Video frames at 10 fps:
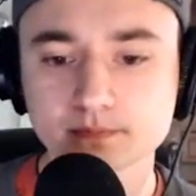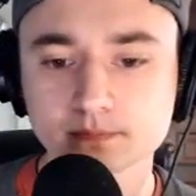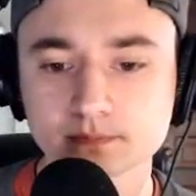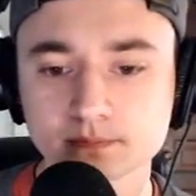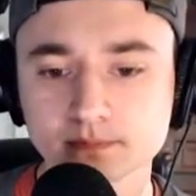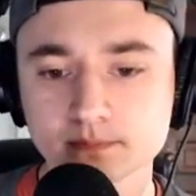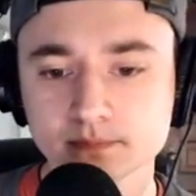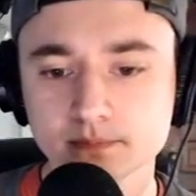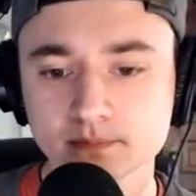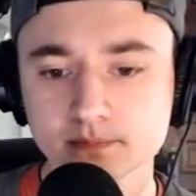
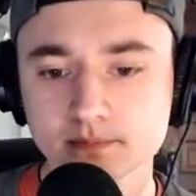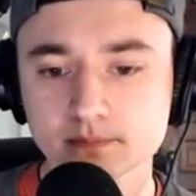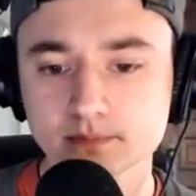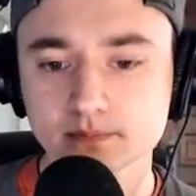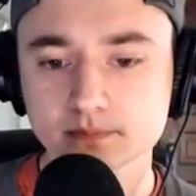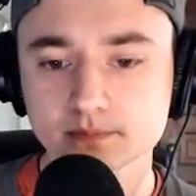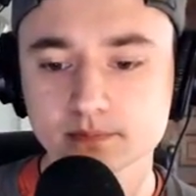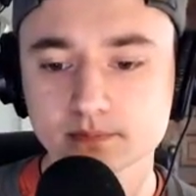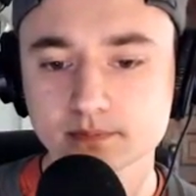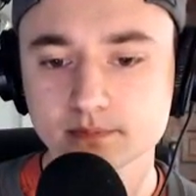
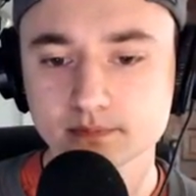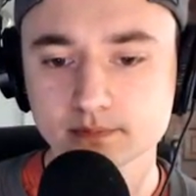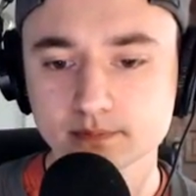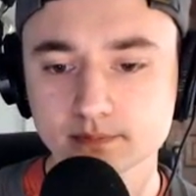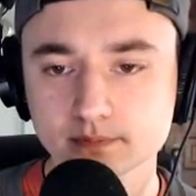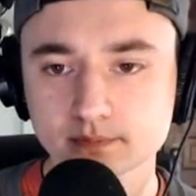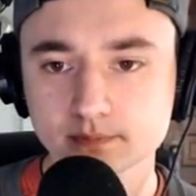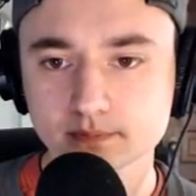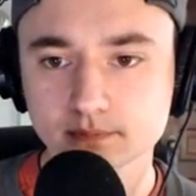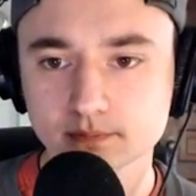
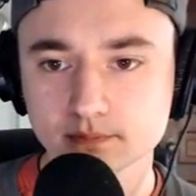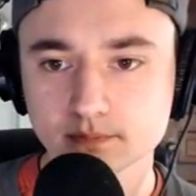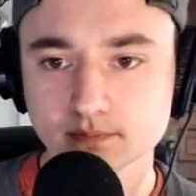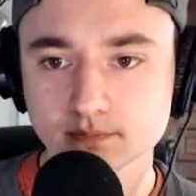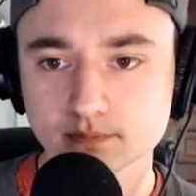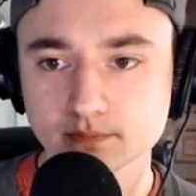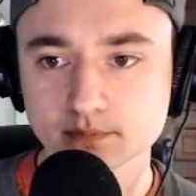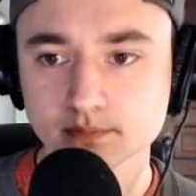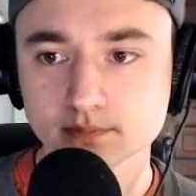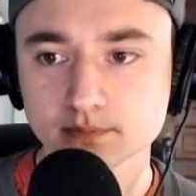
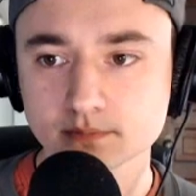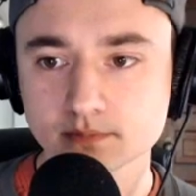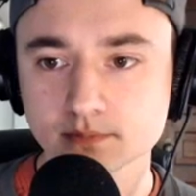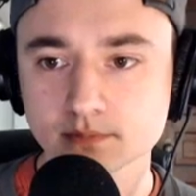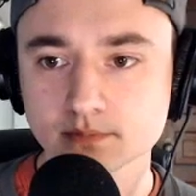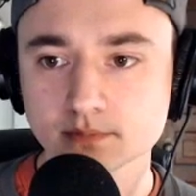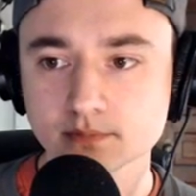(not speaking)